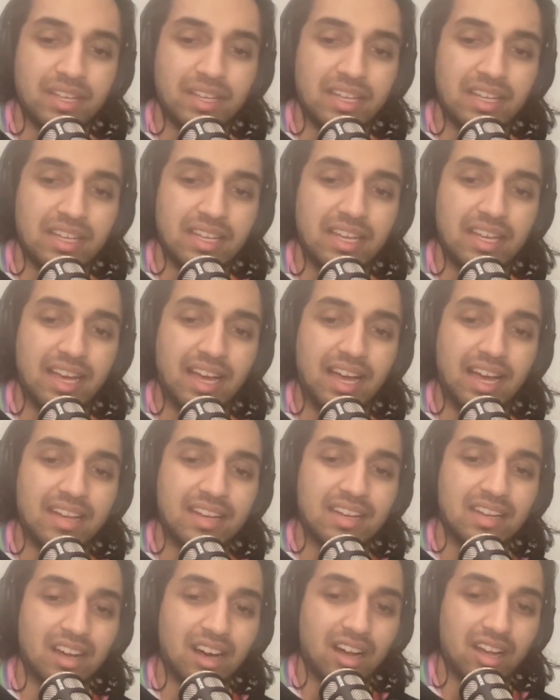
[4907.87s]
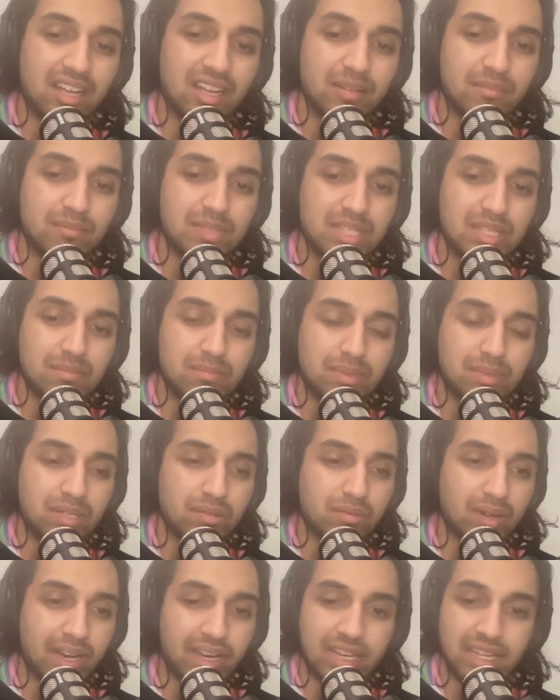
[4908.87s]
it had an
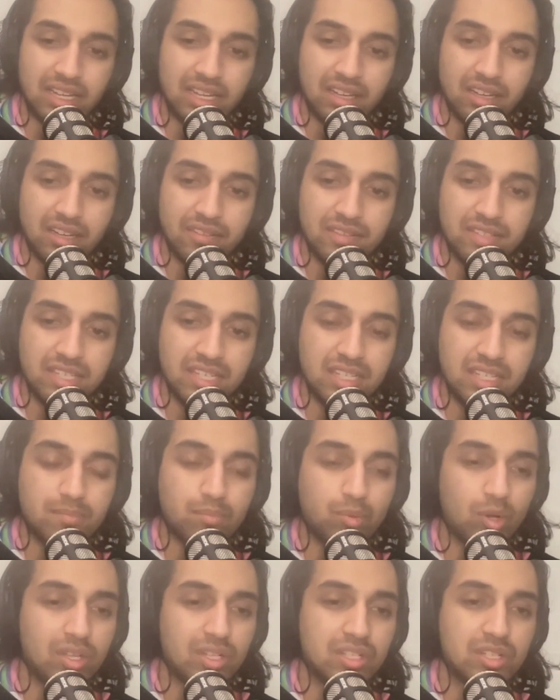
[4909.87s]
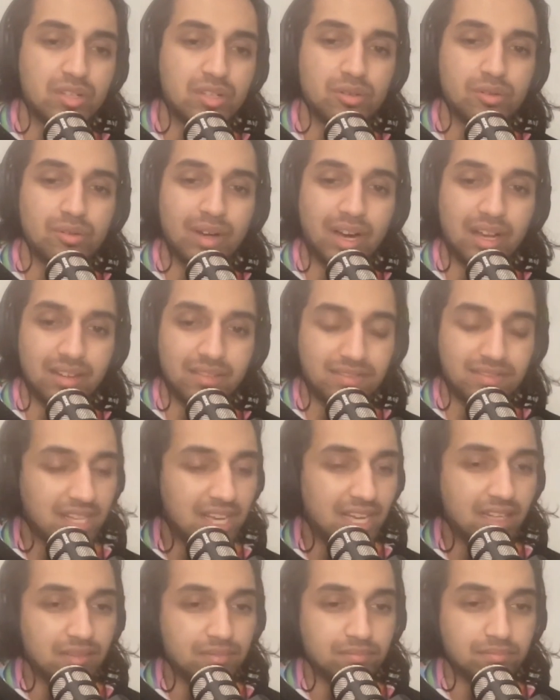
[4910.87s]
IMDb rating of 6.2 out of
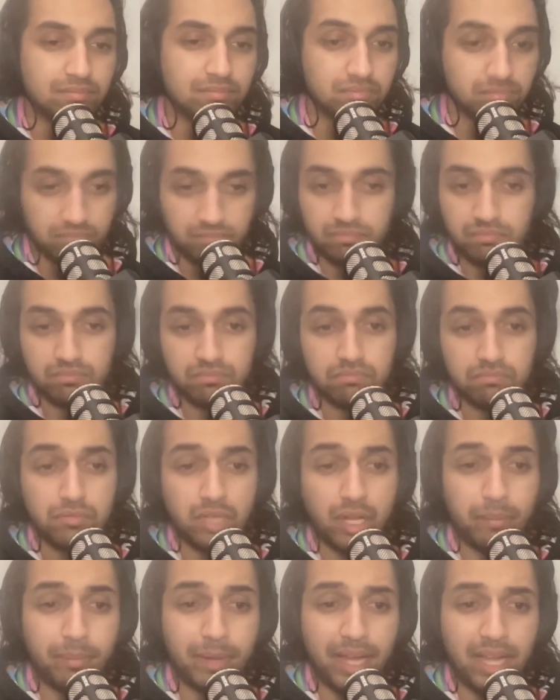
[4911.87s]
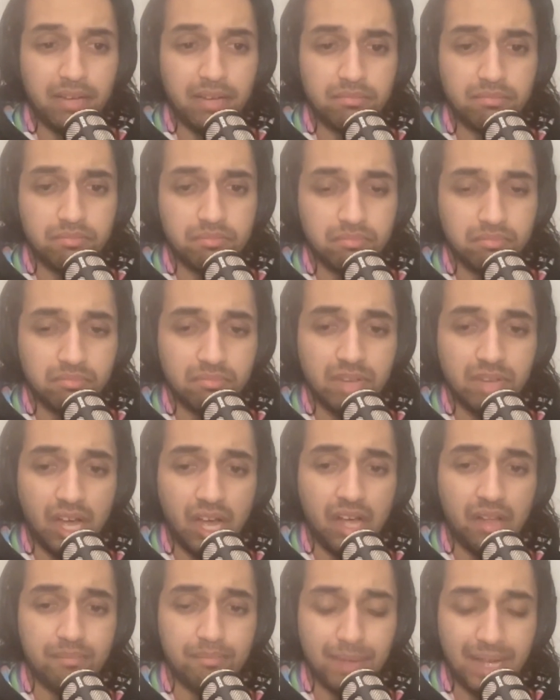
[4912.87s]
10. Not bad.
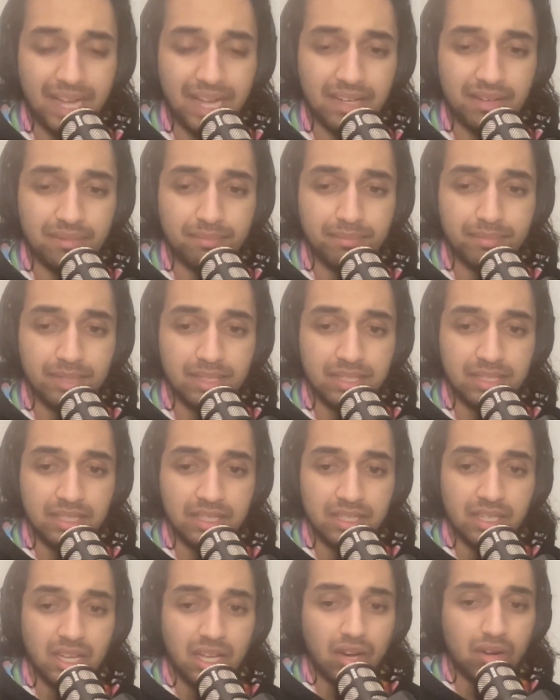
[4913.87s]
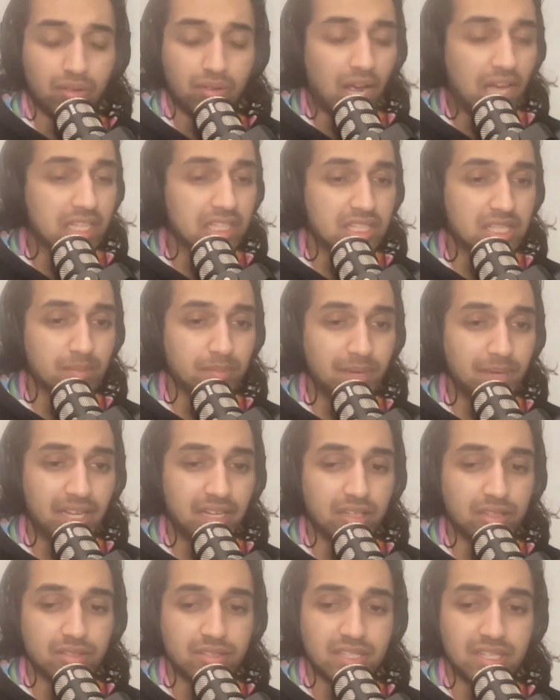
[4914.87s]
Not bad. Rotten
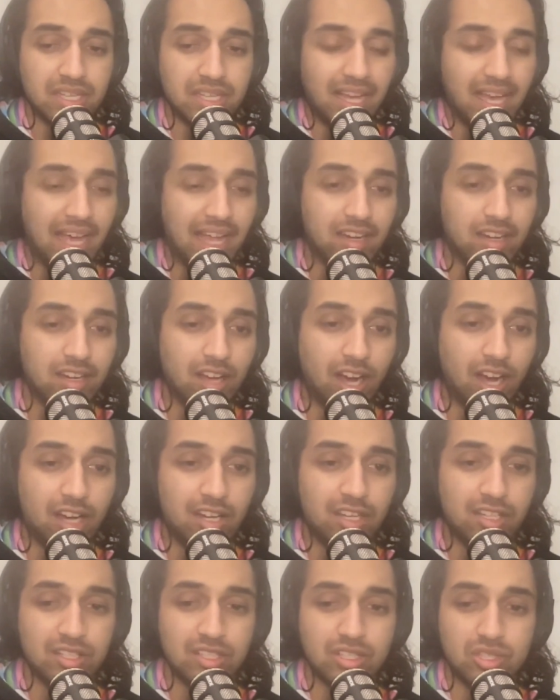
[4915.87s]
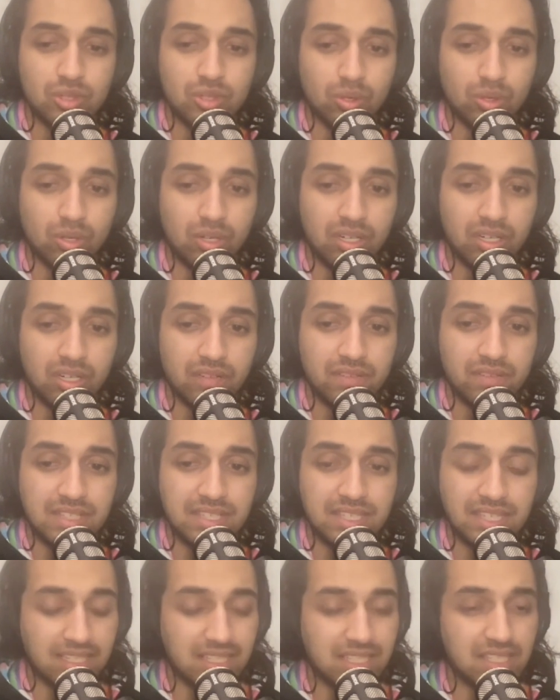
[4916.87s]
Tomatoes, it had an audience score of
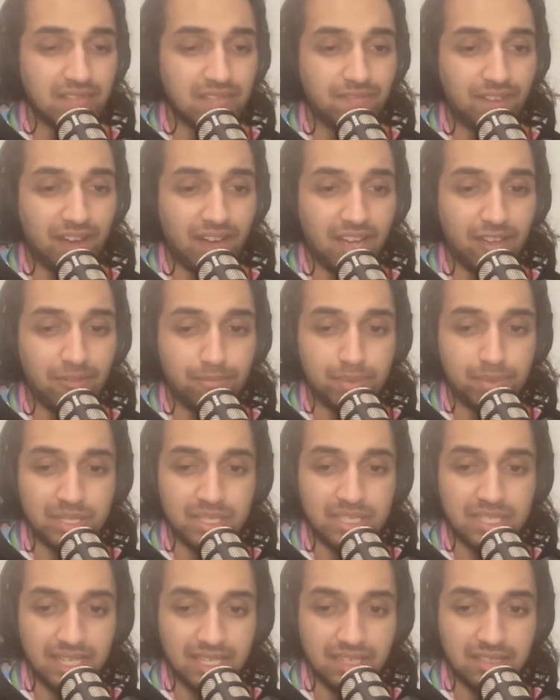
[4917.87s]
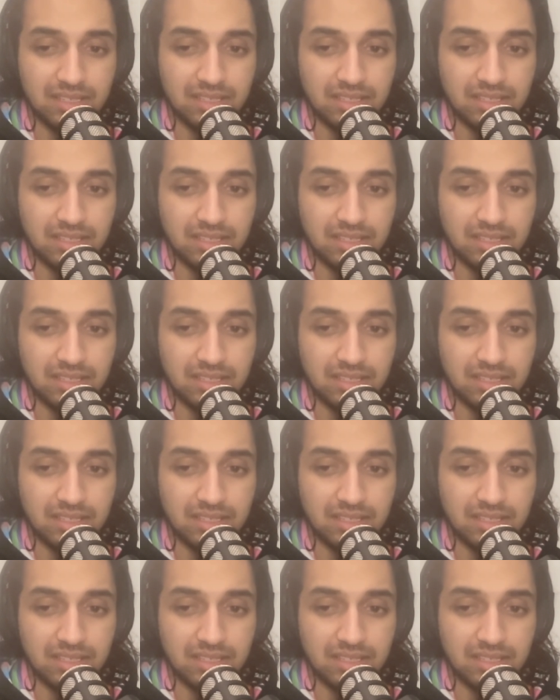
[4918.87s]
65%.